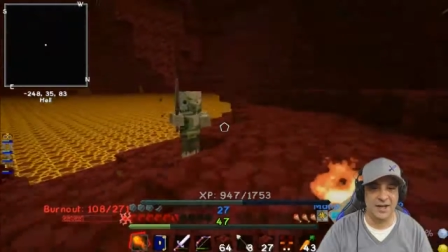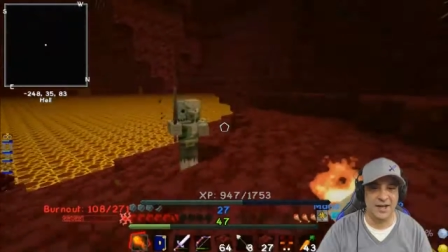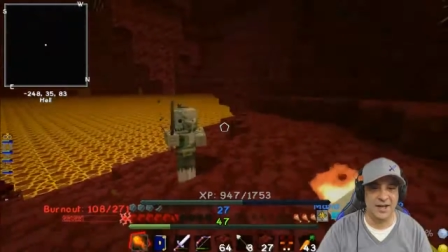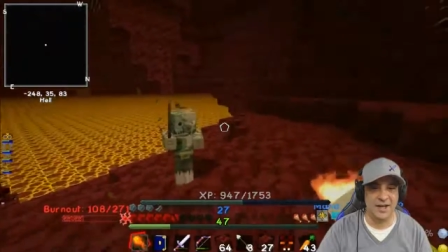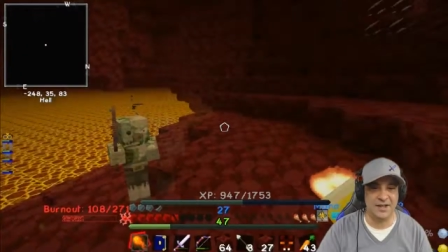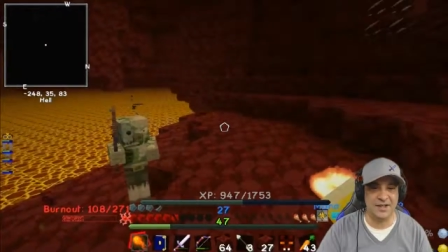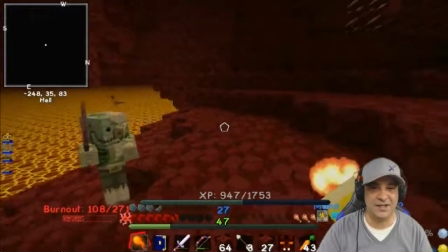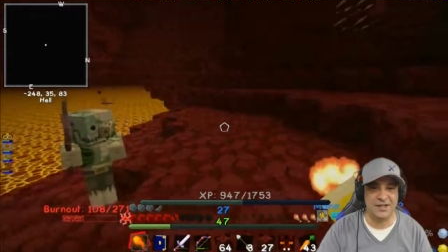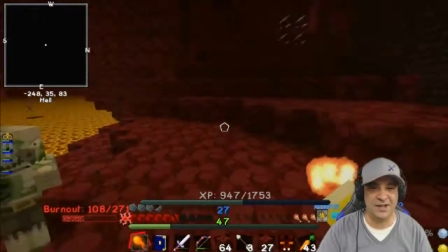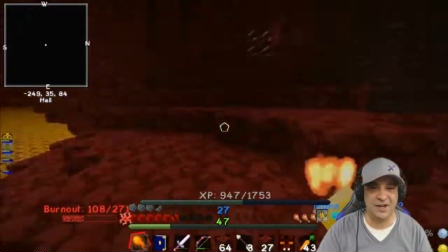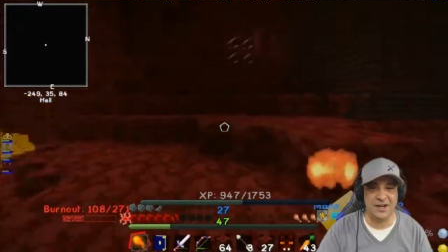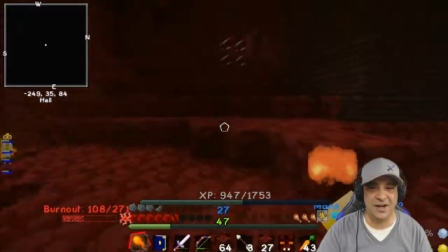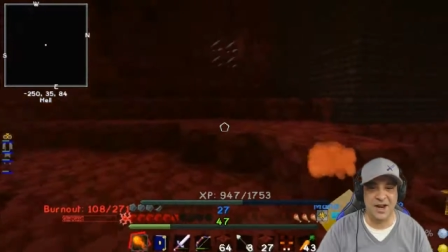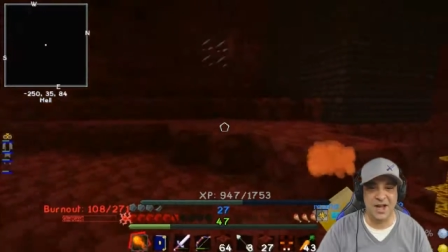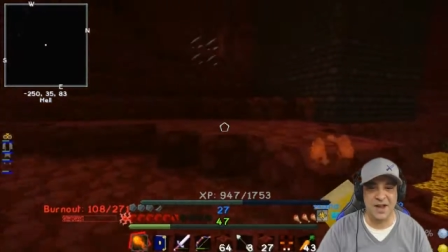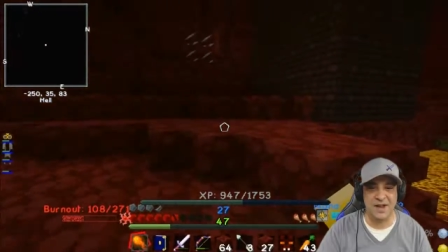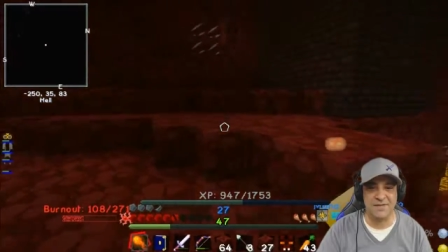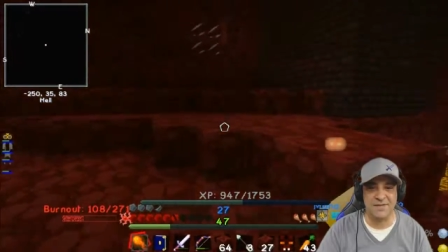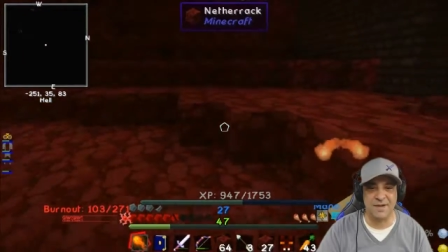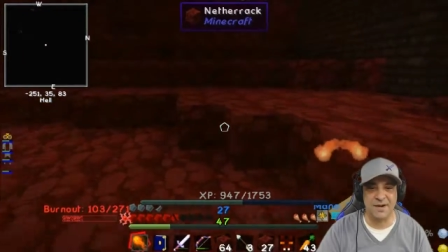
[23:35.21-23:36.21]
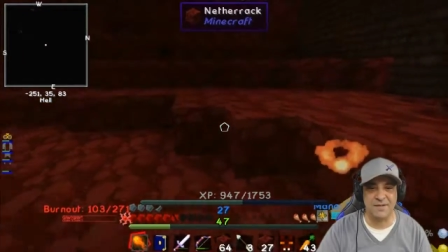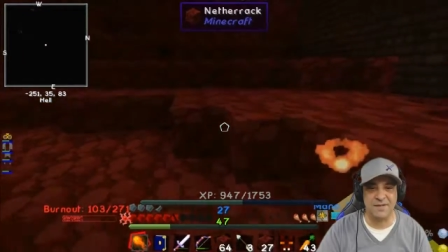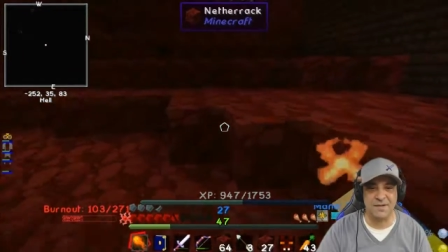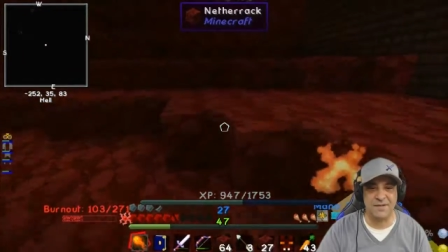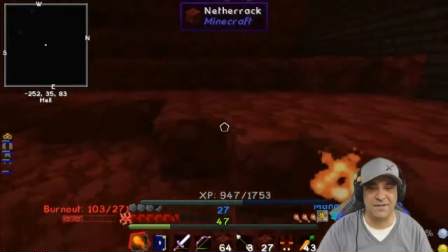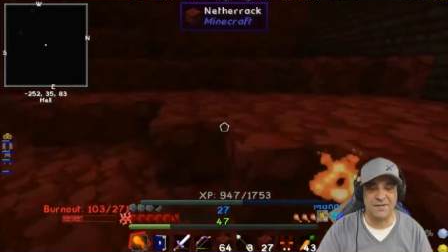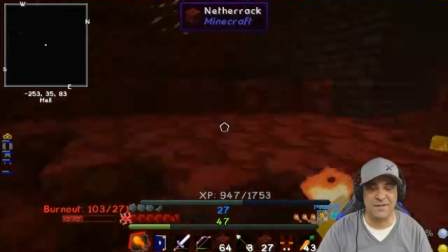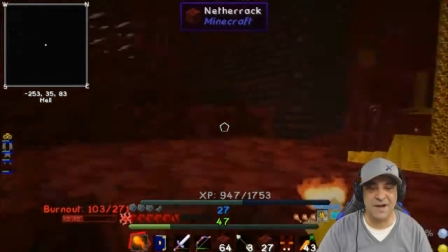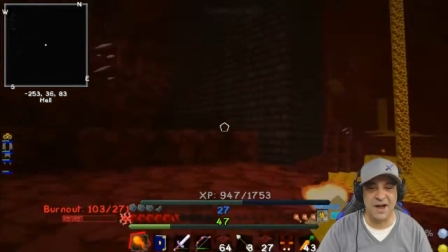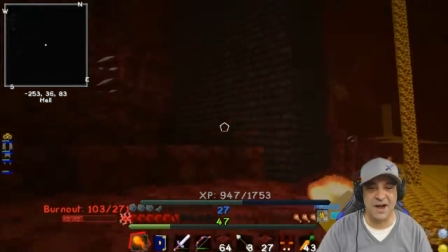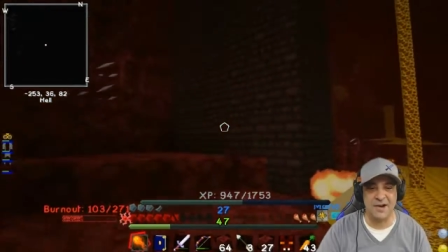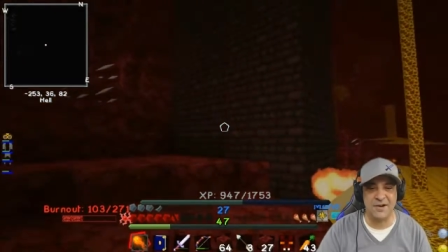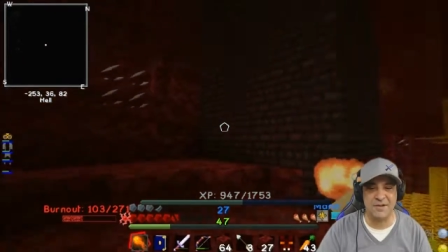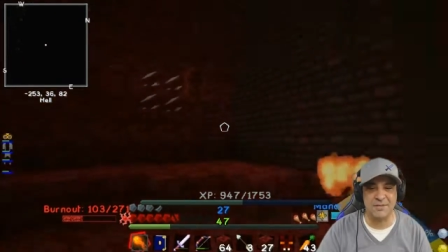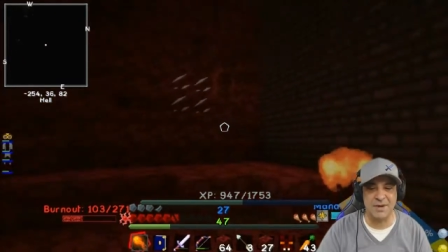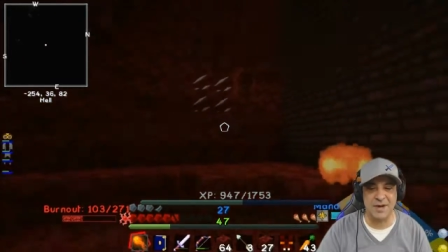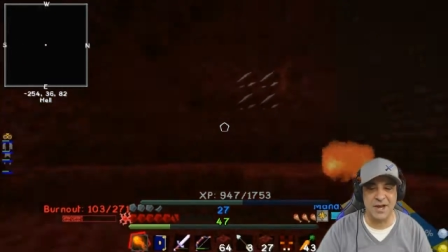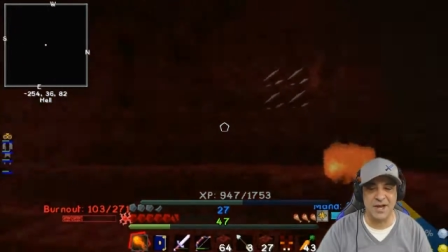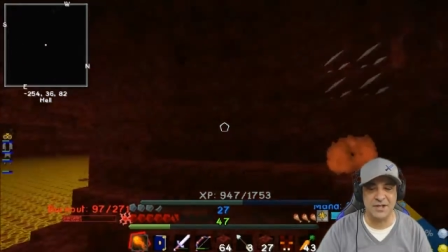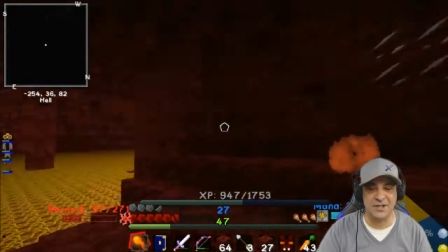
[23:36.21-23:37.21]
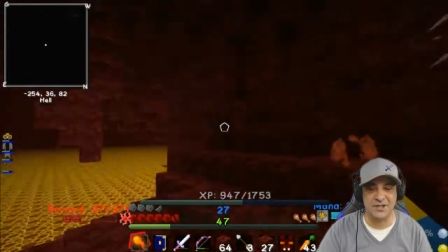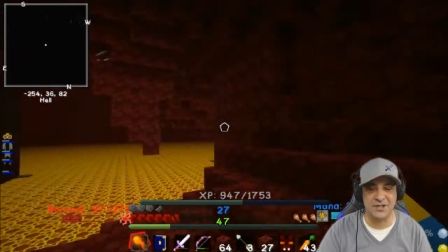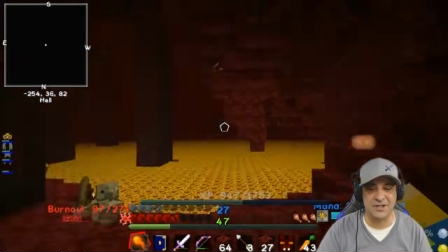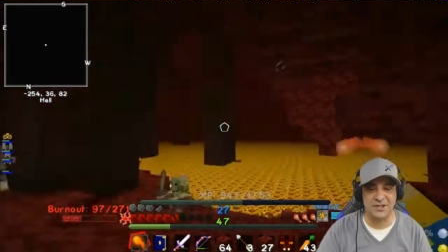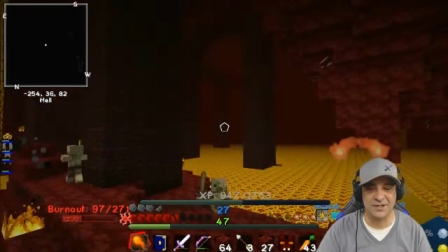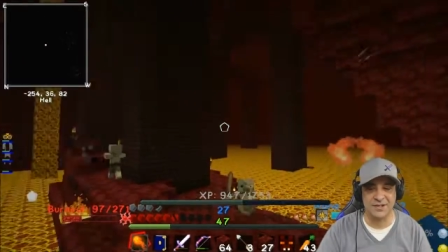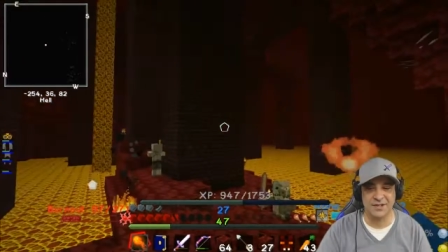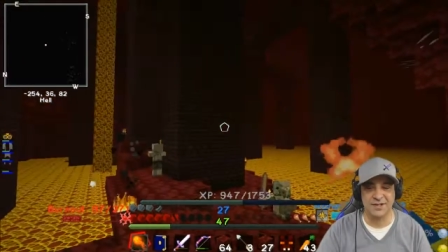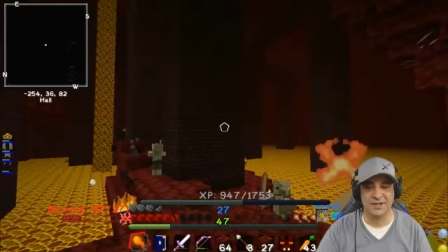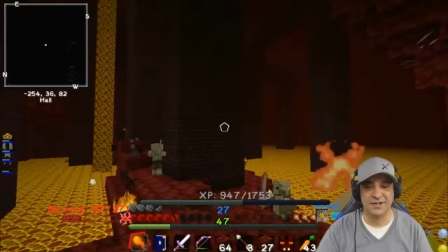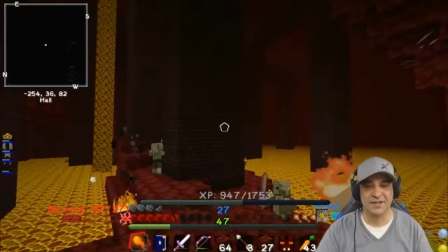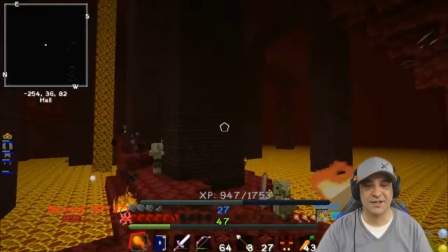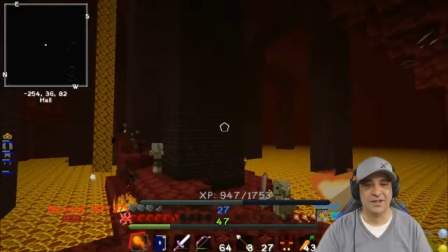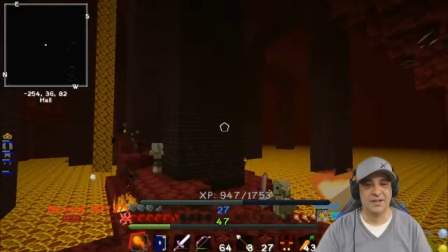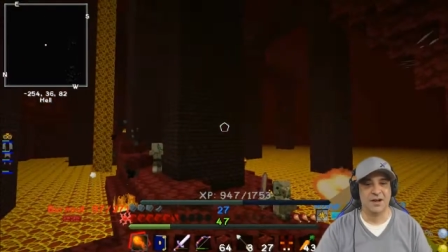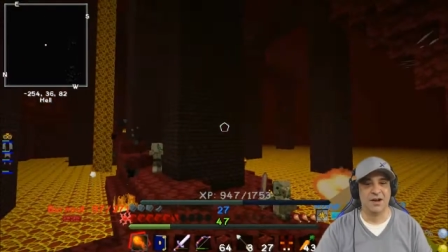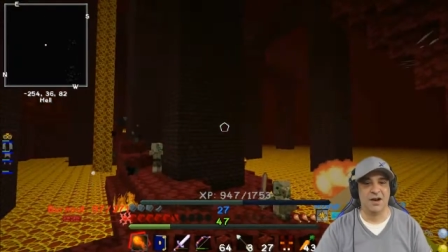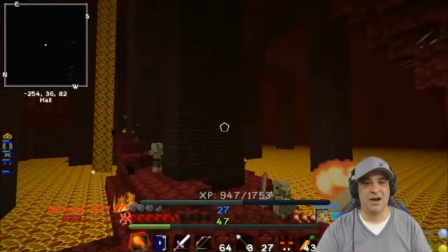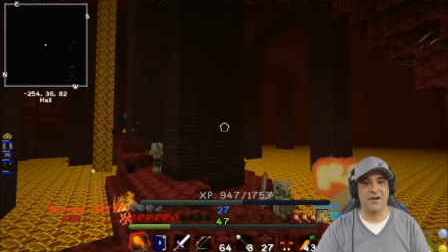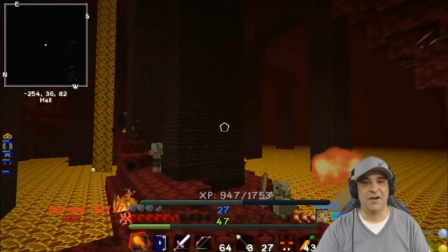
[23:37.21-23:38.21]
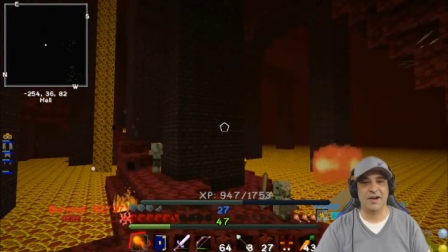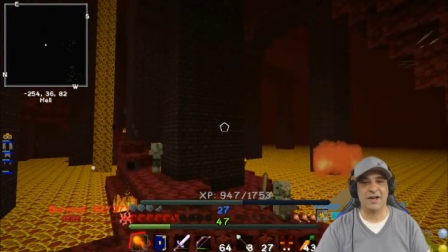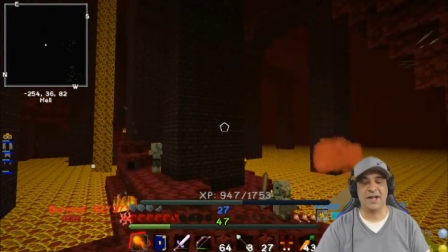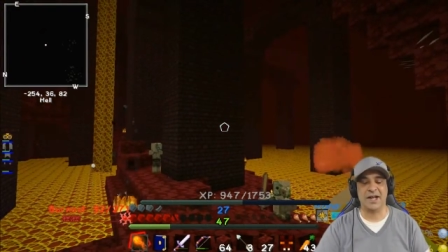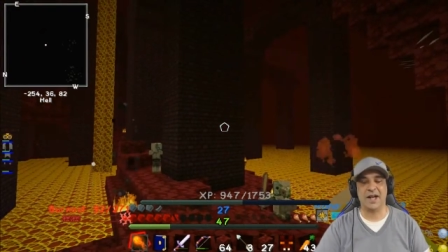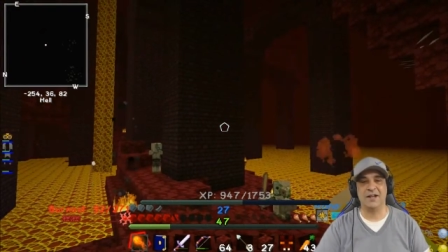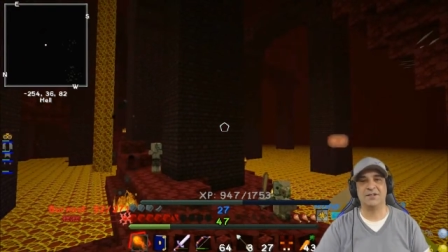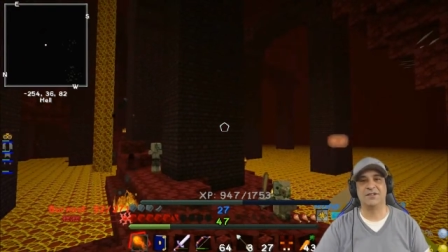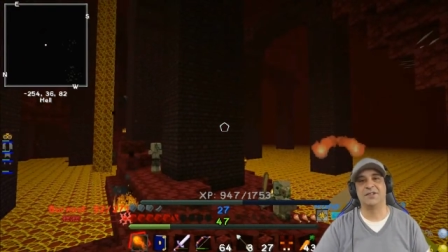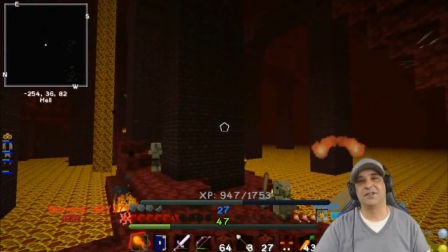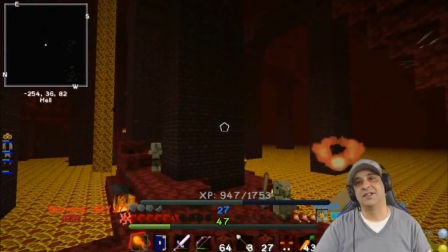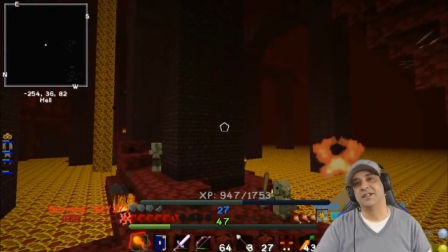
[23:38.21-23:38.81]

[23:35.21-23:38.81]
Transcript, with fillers: It's the life of a fire mage. Alright, guys.